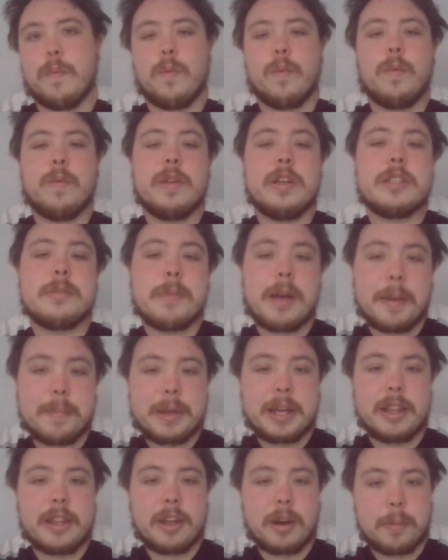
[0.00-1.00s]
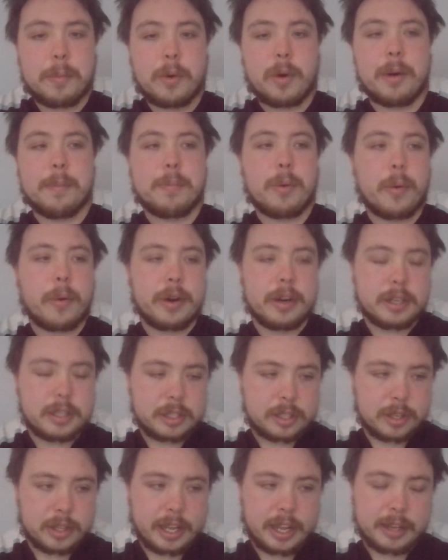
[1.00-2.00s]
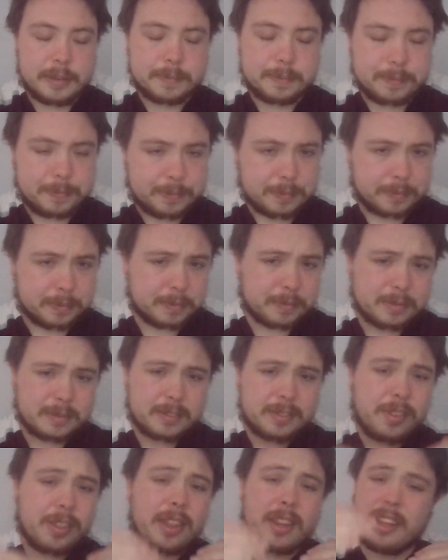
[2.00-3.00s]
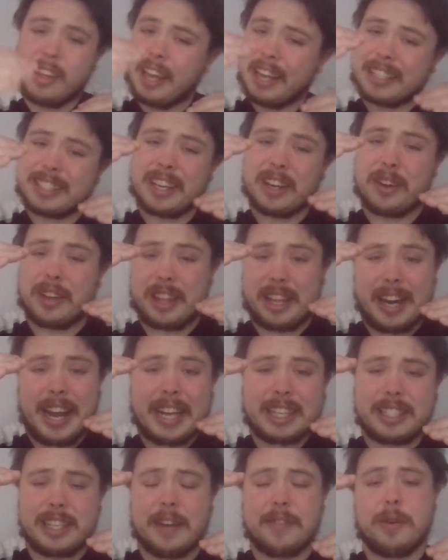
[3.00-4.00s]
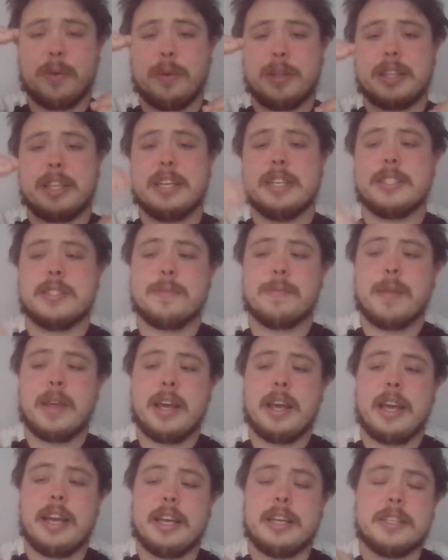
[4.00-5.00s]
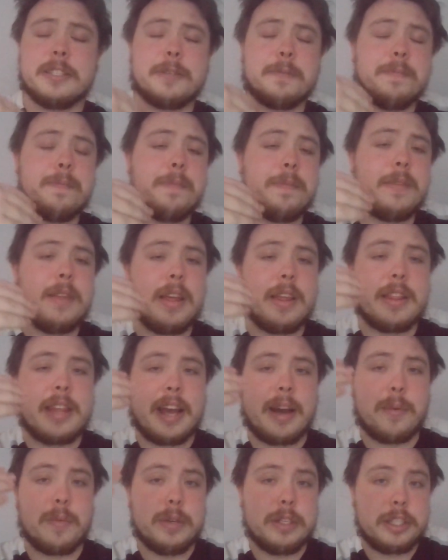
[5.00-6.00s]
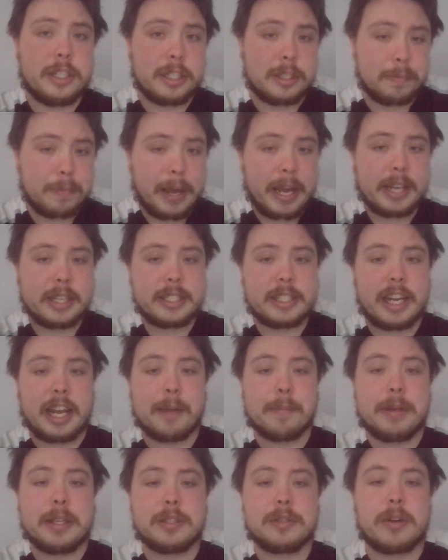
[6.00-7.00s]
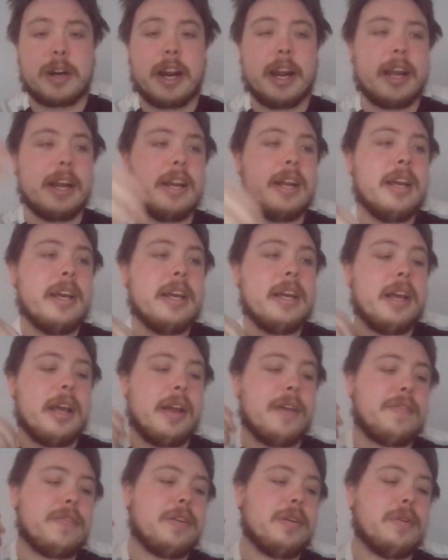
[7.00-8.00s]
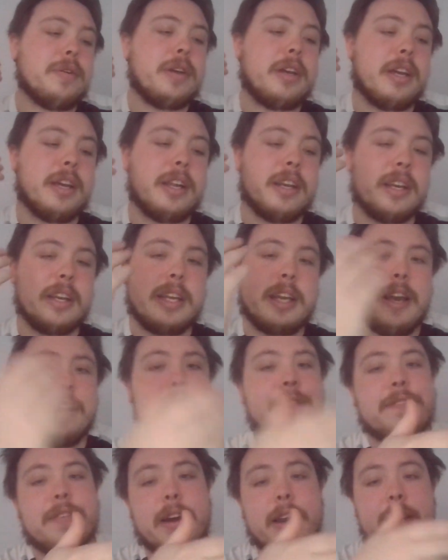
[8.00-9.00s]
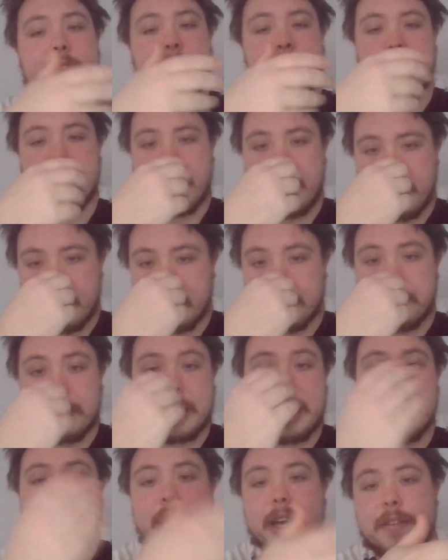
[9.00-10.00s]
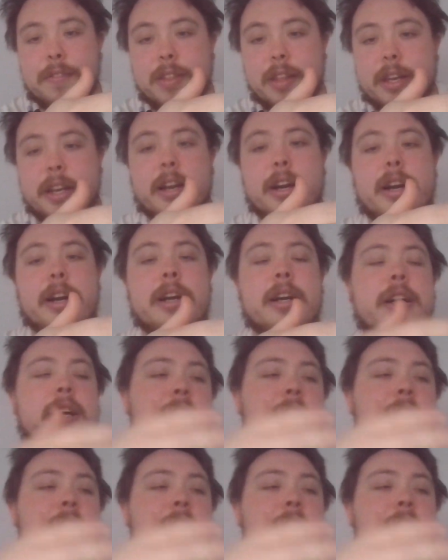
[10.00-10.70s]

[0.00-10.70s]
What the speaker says: This might be a little more important so that you guys can go to the next level with this, is that with just bank statements, right? If you can get funding in the beginning of the year,